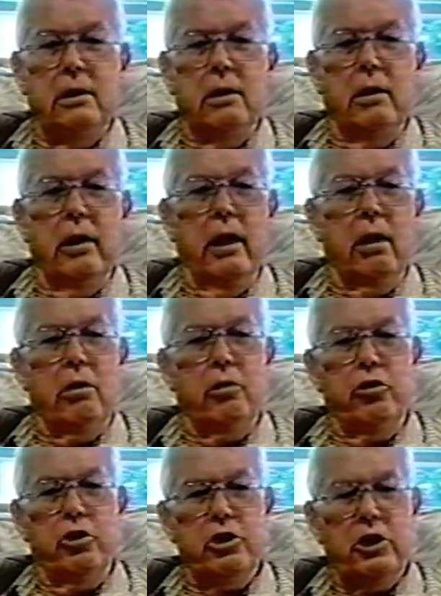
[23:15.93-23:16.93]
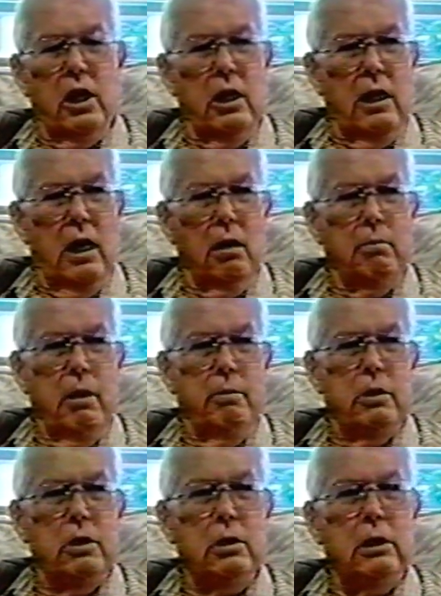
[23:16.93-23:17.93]
Had just gotten out of my
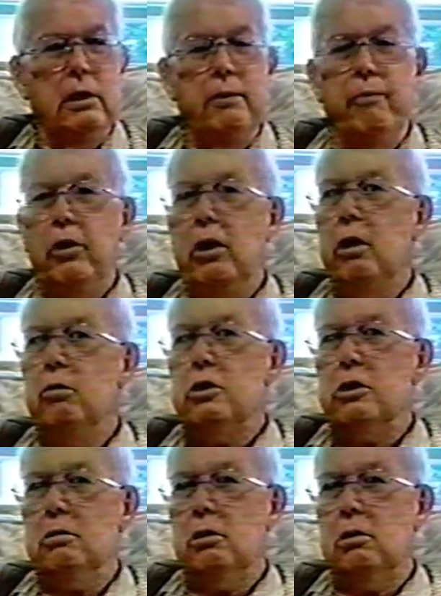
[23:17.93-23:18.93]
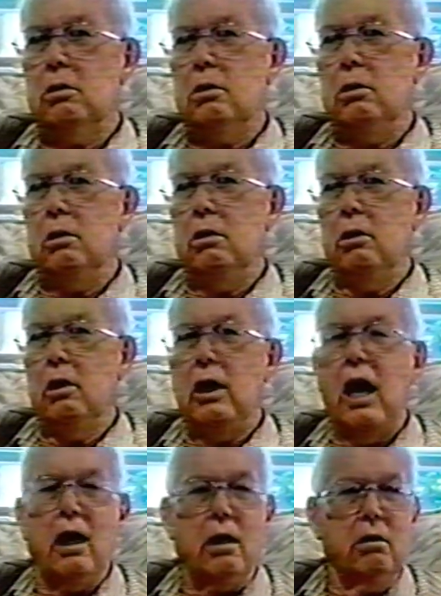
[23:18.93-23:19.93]
bunk, and there was a
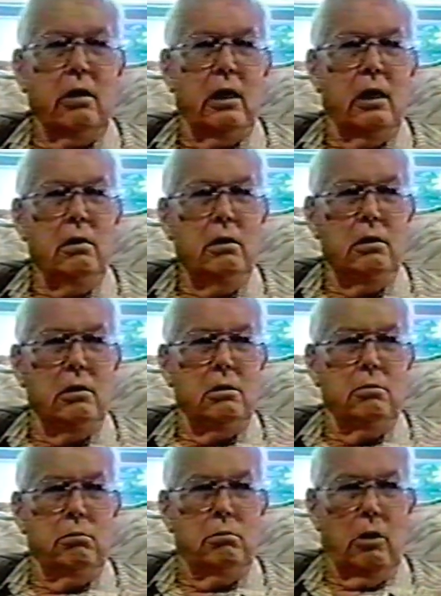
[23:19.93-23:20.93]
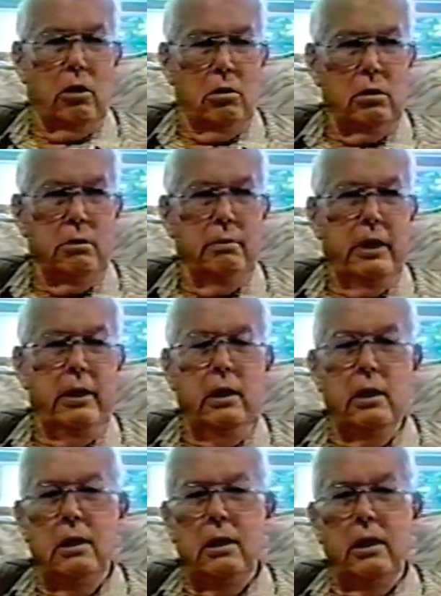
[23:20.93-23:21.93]
locker there, belonged to me,
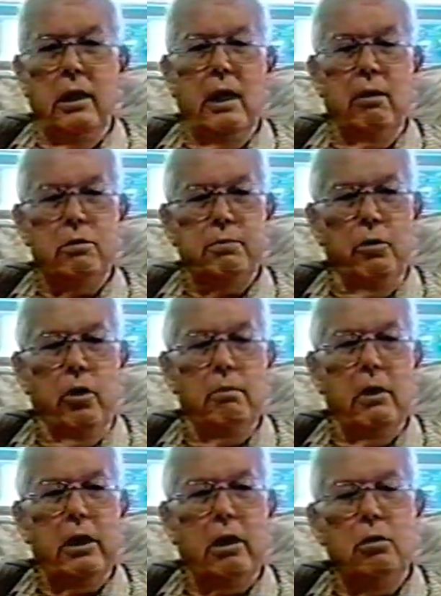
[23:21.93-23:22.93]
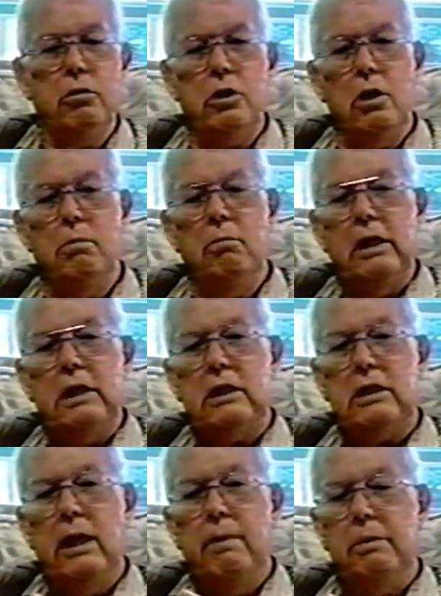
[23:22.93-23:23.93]
and I was putting my clothes on. But
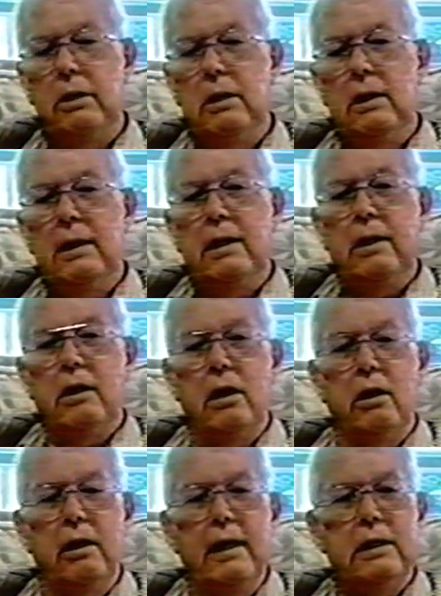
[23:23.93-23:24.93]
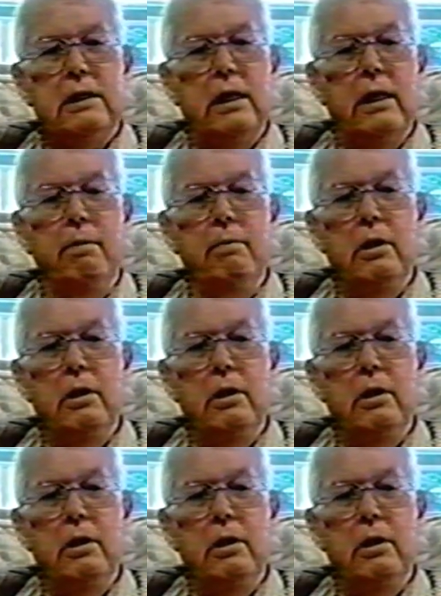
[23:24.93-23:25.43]
except that at that time,